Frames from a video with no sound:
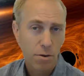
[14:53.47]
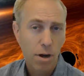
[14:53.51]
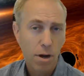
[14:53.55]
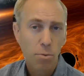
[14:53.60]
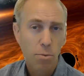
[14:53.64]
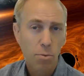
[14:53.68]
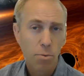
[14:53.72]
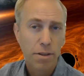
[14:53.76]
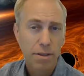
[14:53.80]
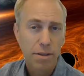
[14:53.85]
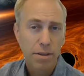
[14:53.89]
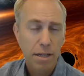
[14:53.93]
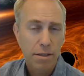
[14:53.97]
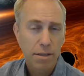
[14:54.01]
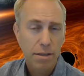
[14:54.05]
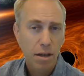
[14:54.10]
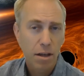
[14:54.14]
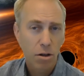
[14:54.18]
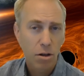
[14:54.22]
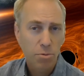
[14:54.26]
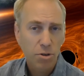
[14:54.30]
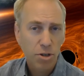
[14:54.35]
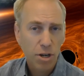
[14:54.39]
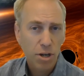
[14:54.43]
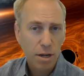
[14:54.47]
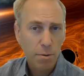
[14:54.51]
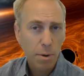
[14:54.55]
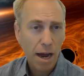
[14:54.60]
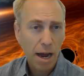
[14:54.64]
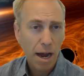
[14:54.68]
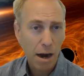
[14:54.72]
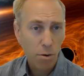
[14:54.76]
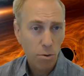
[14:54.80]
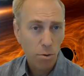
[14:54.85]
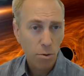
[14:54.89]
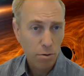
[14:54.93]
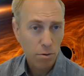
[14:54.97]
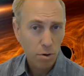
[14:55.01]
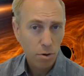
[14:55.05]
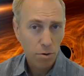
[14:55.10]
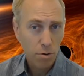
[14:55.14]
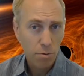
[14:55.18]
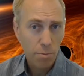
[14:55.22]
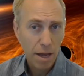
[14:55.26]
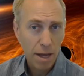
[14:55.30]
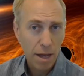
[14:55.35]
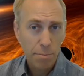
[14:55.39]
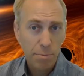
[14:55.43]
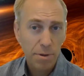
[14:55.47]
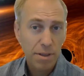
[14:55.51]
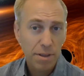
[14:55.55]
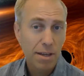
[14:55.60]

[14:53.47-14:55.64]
I want that to help shape our roadmap.